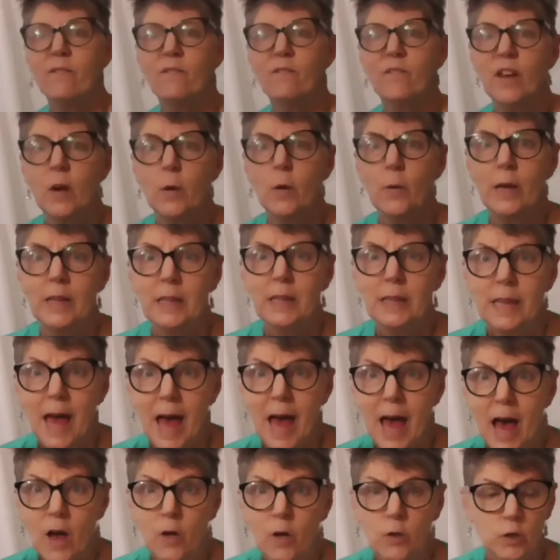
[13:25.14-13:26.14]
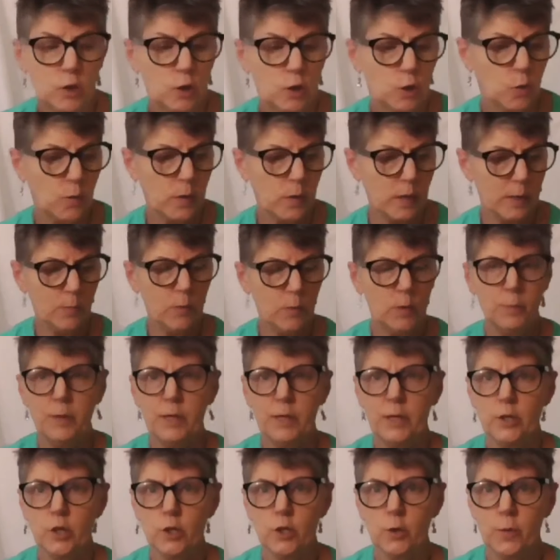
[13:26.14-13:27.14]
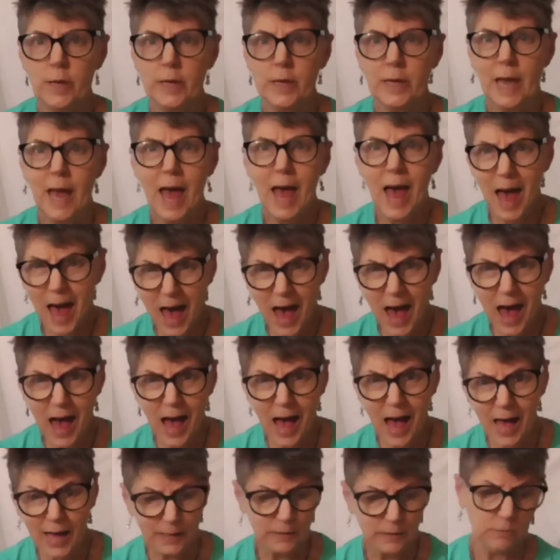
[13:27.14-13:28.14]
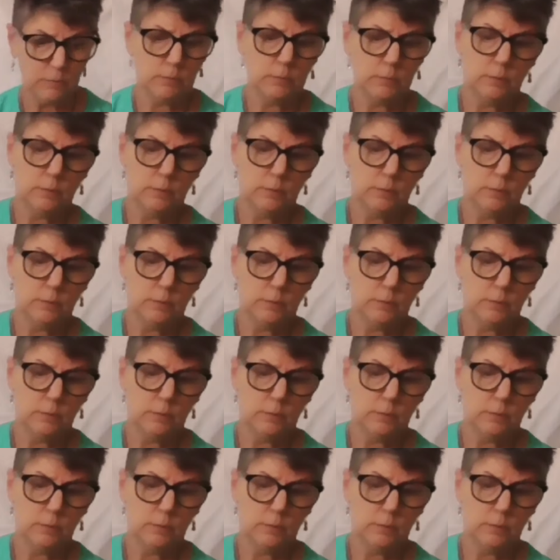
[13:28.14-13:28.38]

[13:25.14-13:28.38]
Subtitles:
A very loud scream would be a shriek. Ah!